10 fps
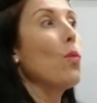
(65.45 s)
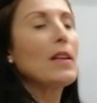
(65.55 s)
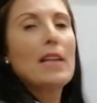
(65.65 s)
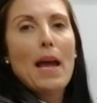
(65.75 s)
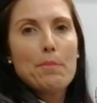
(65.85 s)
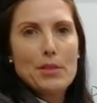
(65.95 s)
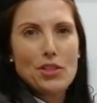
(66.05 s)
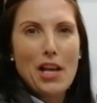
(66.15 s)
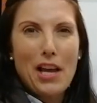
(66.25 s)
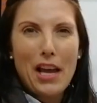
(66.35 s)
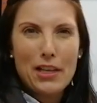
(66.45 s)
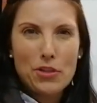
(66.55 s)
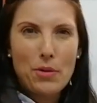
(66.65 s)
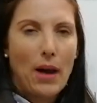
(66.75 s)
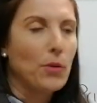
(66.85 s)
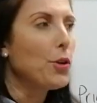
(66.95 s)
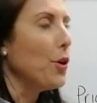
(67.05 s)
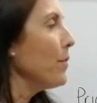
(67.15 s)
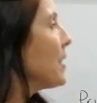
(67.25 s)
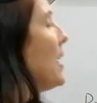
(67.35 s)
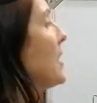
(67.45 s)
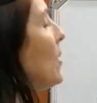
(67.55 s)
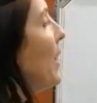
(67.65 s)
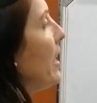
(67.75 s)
and what happens to our curves. So